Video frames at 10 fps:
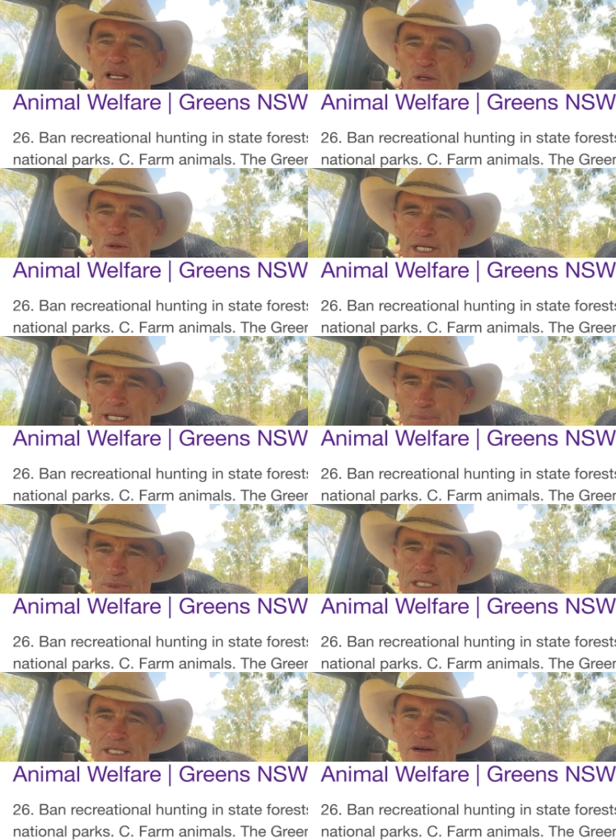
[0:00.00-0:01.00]
Look it up
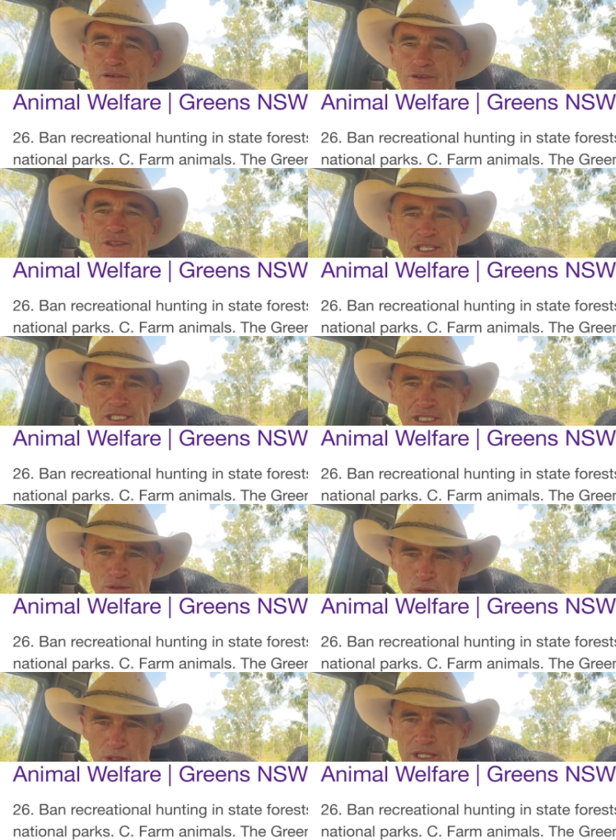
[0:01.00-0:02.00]
yourself. This is
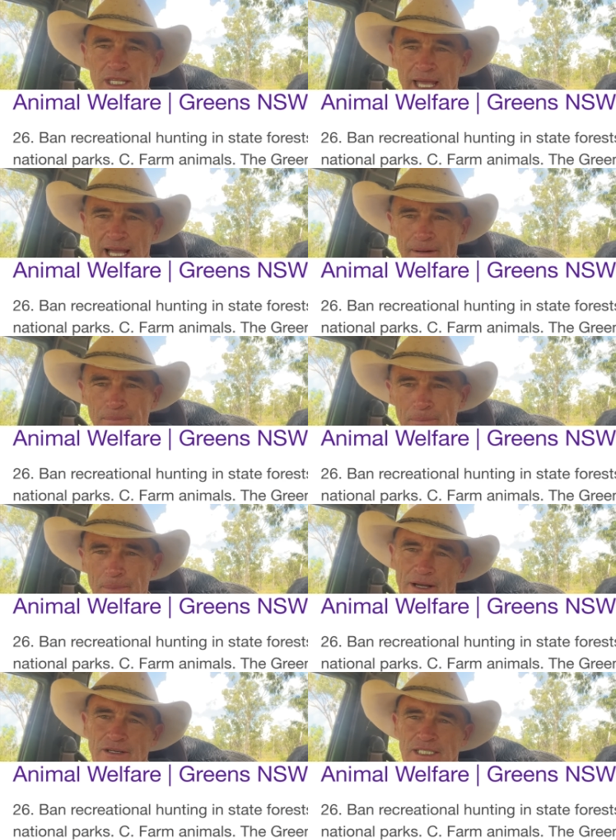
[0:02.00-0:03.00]
what they are
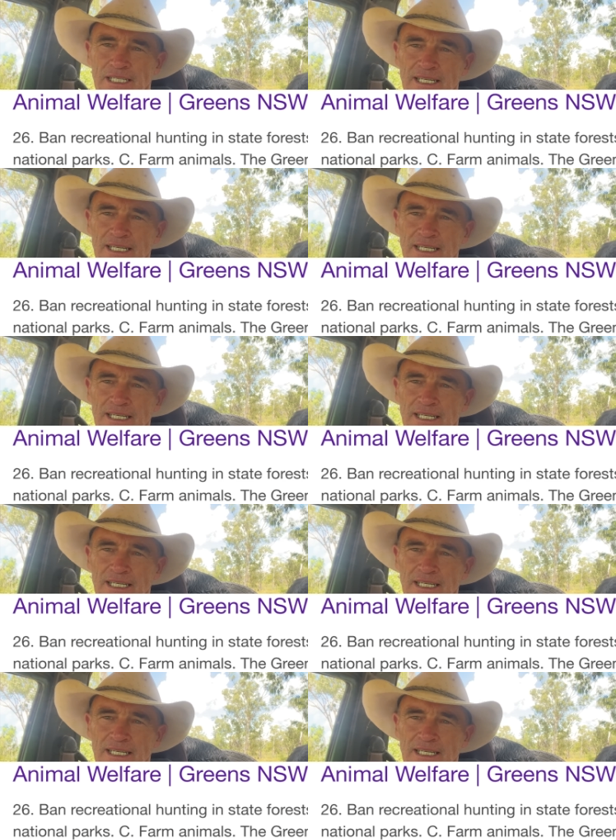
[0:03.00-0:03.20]
proposing.